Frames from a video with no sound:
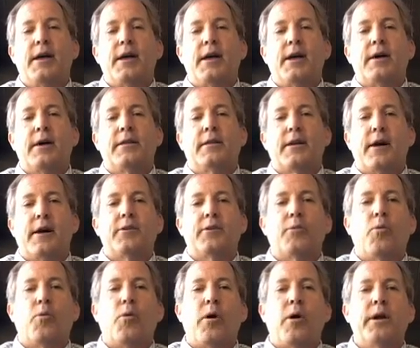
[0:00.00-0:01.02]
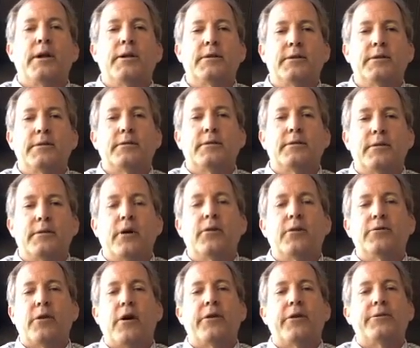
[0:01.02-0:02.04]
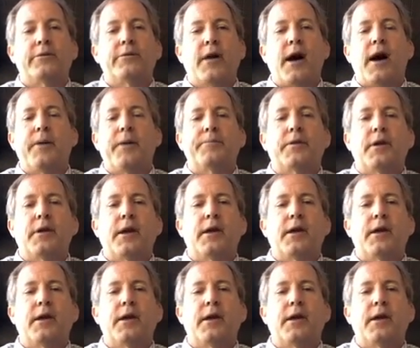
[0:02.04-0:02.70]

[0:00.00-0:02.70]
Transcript: the governor wanted those all stopped.